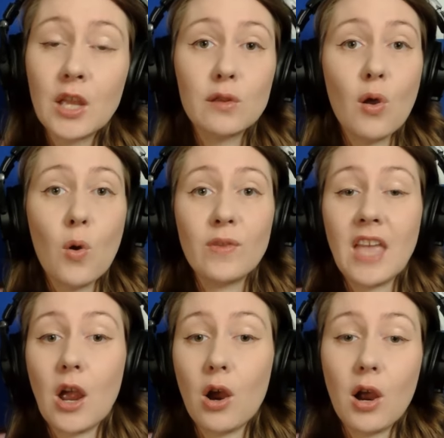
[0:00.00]
So
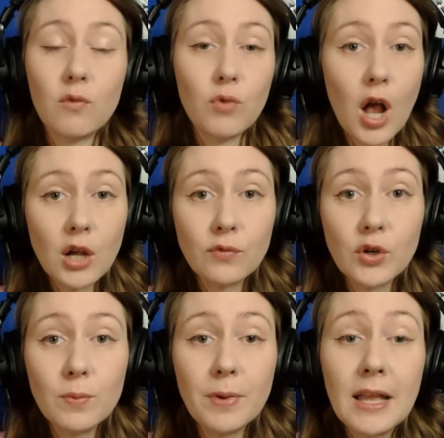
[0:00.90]
they are a rock
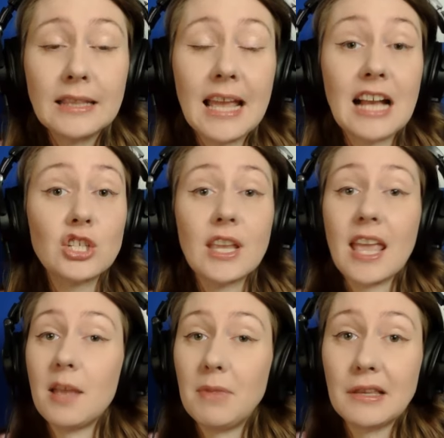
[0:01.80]
group. They actually
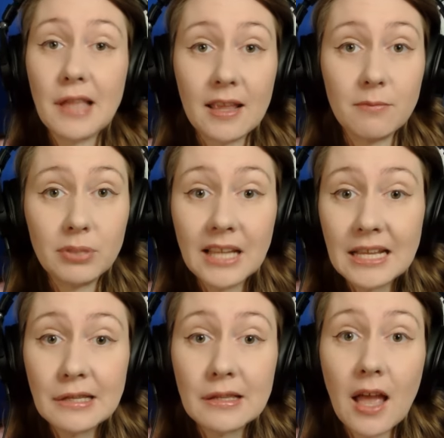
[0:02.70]
came in second
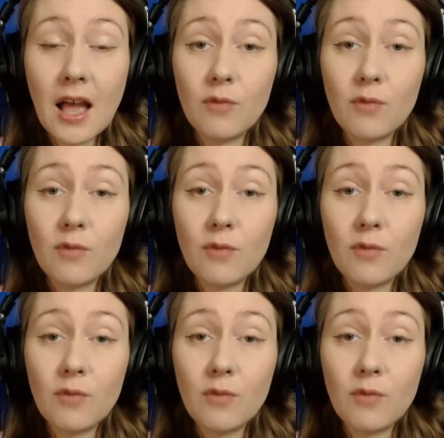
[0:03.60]
place,